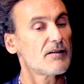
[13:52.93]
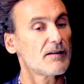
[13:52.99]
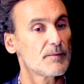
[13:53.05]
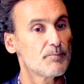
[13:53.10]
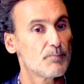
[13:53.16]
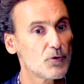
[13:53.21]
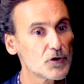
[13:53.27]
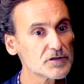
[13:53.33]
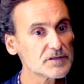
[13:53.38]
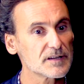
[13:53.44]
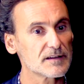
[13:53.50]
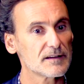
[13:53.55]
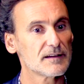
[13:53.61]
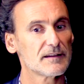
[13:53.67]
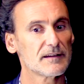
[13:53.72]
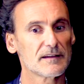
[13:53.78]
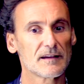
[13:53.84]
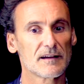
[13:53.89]

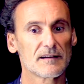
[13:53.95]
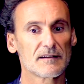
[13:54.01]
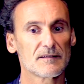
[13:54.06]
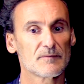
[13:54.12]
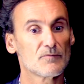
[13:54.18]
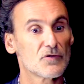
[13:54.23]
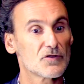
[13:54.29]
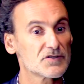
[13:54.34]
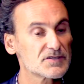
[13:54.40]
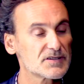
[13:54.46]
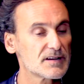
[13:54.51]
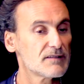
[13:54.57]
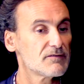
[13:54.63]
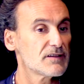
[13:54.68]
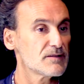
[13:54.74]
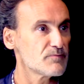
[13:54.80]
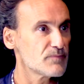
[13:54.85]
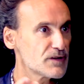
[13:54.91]
reportedly and
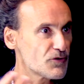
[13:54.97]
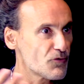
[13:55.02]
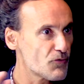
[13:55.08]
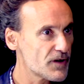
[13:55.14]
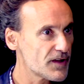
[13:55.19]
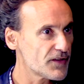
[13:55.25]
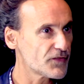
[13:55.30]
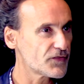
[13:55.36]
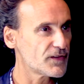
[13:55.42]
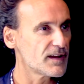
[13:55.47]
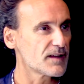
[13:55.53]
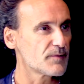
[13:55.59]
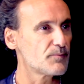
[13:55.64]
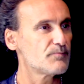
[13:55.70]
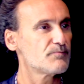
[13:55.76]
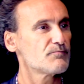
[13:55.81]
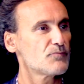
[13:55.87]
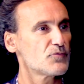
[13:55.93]
demonstrably in many ways
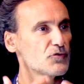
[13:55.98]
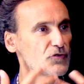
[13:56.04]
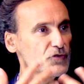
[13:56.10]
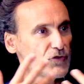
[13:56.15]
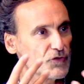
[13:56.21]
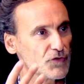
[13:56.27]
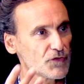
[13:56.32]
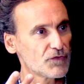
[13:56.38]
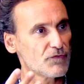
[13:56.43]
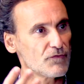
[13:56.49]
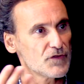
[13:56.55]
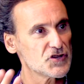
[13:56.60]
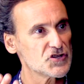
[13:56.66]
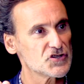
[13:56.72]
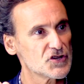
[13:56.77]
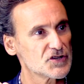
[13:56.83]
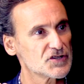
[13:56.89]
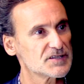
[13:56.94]
like produce
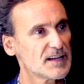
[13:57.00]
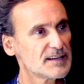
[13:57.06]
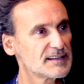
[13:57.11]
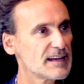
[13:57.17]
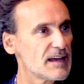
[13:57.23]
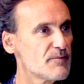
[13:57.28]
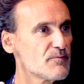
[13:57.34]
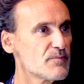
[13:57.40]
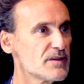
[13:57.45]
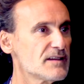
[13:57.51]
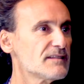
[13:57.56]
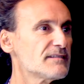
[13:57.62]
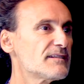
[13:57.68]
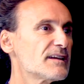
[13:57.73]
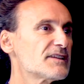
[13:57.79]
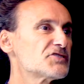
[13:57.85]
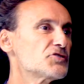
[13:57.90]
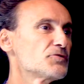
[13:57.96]
visions that can be
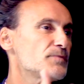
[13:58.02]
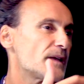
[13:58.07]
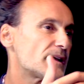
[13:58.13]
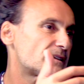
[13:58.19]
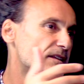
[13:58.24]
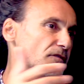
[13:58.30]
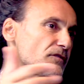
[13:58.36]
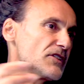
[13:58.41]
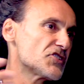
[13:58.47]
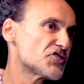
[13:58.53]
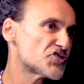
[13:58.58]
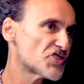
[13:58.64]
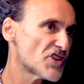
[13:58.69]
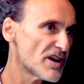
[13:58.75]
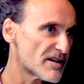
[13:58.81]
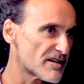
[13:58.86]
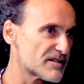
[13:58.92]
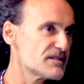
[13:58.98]
intersubjectively
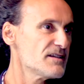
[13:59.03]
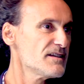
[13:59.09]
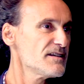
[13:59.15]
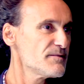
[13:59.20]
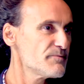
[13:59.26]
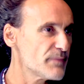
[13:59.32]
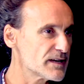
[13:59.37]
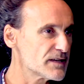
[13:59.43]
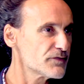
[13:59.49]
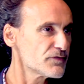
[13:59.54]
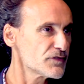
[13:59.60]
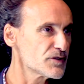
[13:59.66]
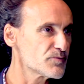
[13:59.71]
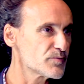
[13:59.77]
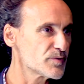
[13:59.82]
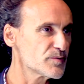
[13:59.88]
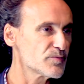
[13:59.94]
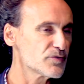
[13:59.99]
shared by
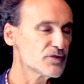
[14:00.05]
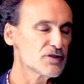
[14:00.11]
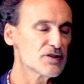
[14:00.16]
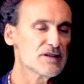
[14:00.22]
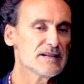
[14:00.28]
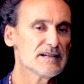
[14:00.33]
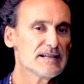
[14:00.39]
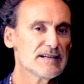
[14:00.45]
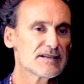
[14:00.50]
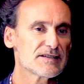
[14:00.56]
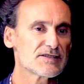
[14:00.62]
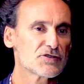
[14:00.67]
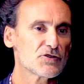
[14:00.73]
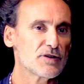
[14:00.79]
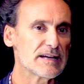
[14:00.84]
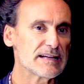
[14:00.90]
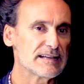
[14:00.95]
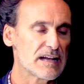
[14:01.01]
different people.
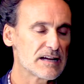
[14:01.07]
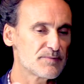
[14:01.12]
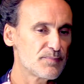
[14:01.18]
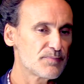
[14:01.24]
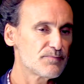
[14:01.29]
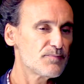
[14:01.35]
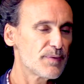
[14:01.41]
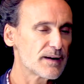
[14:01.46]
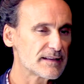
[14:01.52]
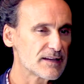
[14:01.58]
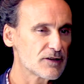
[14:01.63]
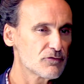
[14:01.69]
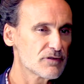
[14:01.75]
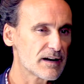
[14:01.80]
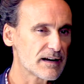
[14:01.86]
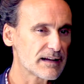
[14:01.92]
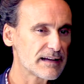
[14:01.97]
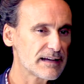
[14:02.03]
So in that
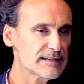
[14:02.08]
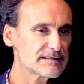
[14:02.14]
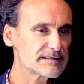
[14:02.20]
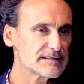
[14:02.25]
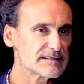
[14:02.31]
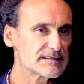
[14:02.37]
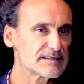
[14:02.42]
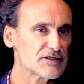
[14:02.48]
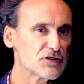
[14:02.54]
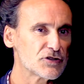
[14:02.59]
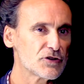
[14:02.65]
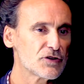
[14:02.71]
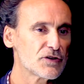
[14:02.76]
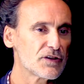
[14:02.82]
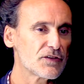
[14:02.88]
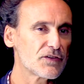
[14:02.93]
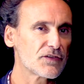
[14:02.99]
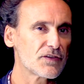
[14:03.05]
particular cases, you
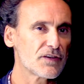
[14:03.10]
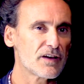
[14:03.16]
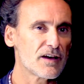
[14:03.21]
know, it's